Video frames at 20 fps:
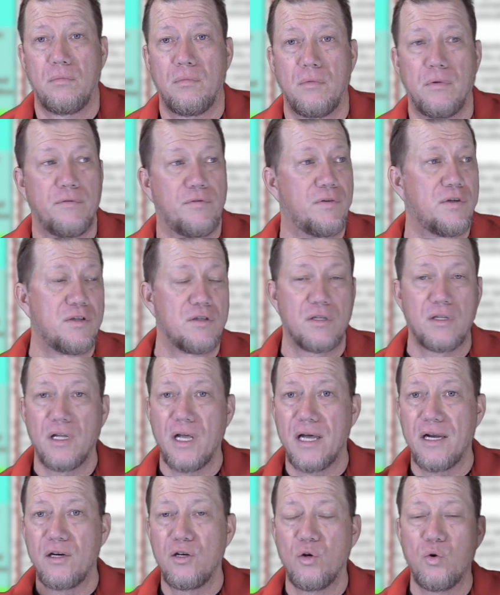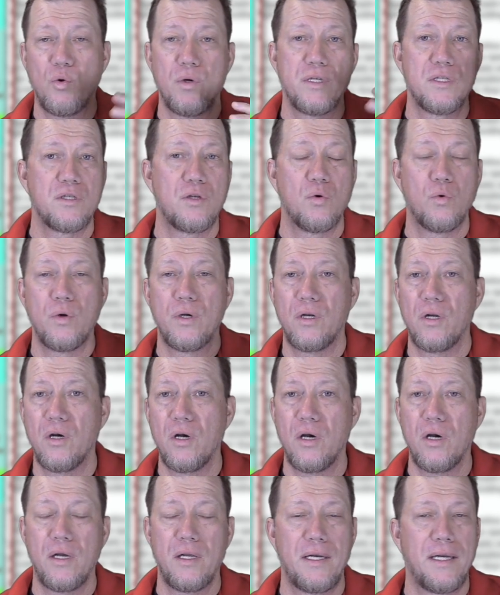If there's a lot of noise going
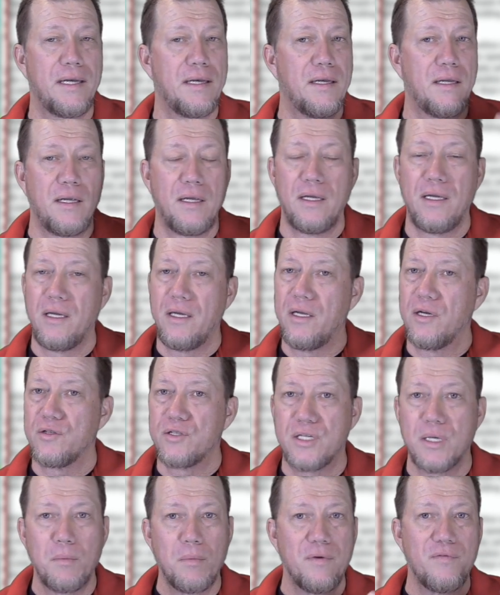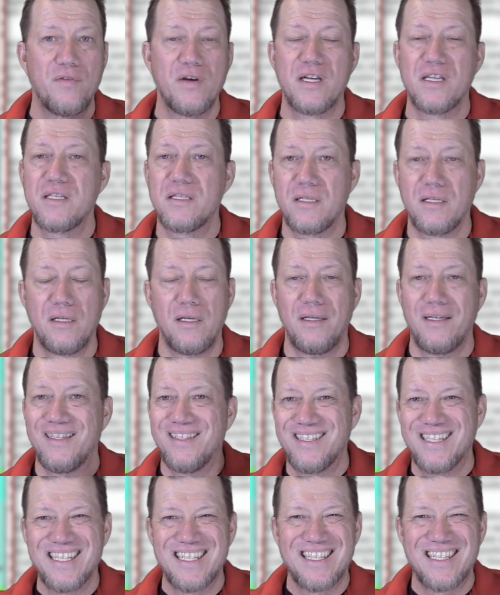on, and some of us,
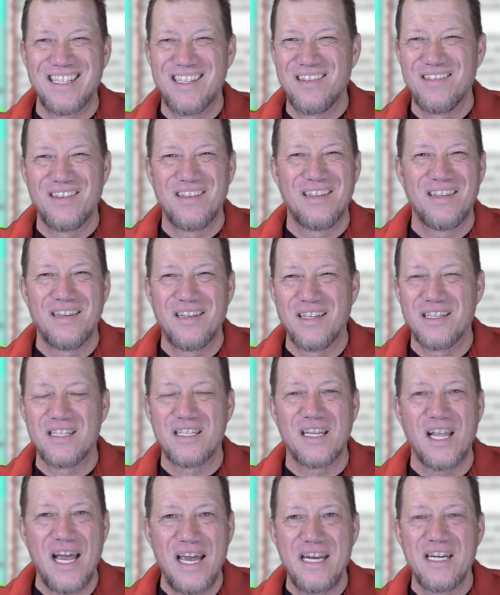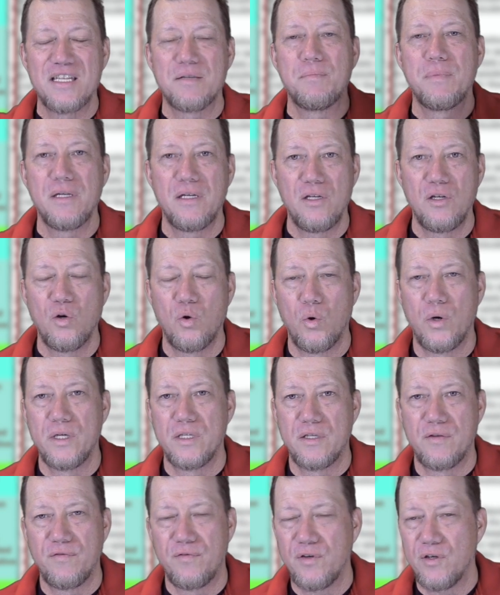just the slightest bit of
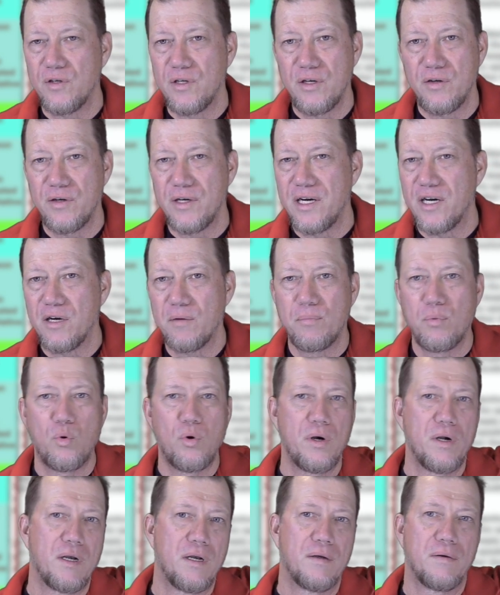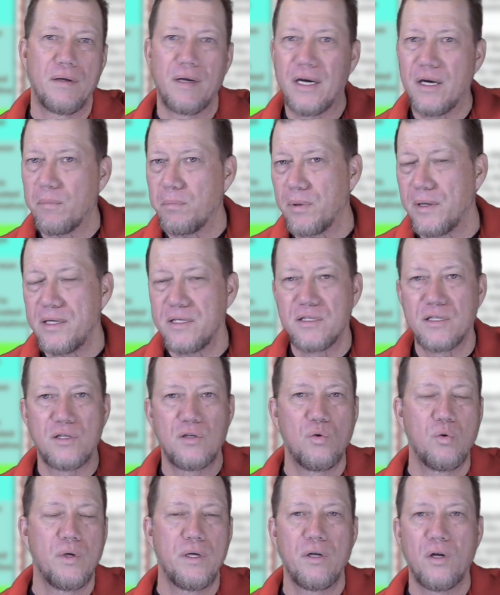noise. If you're near an airport and airplanes are
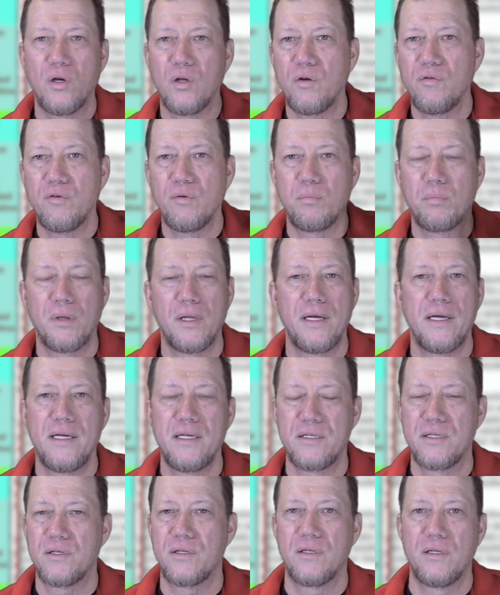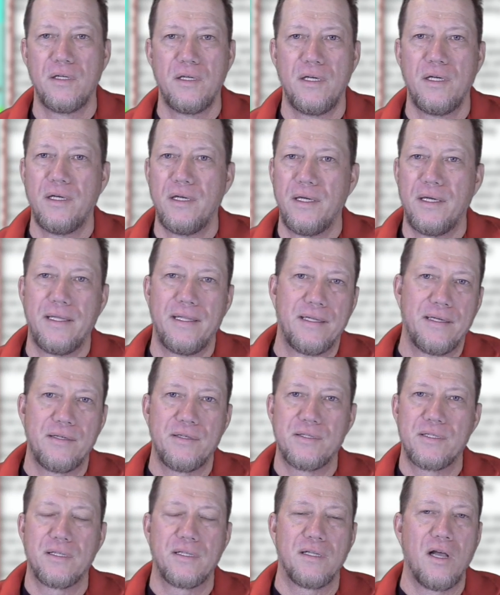going all over the place, or
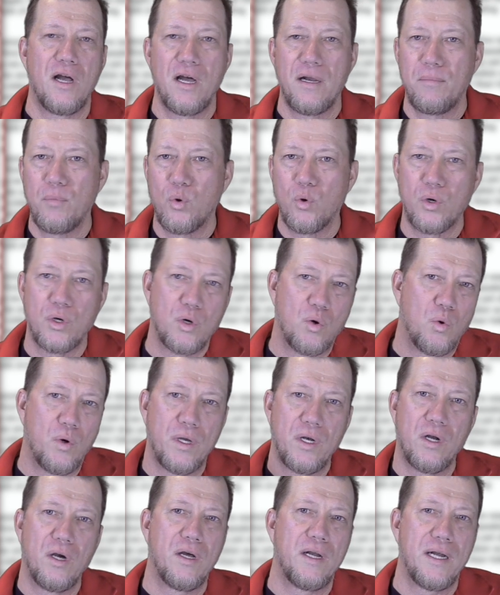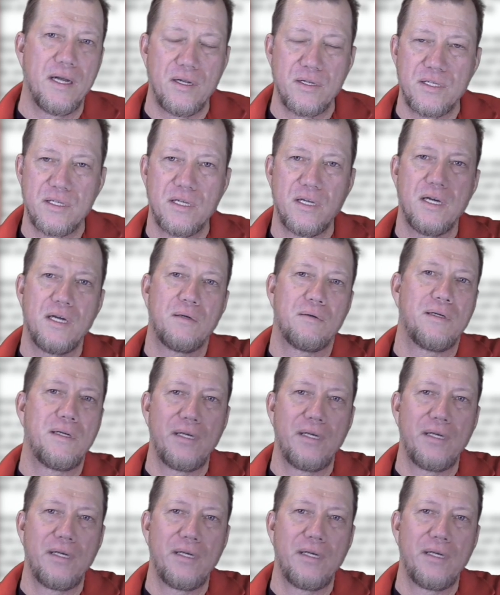there's a lawnmower going on outside,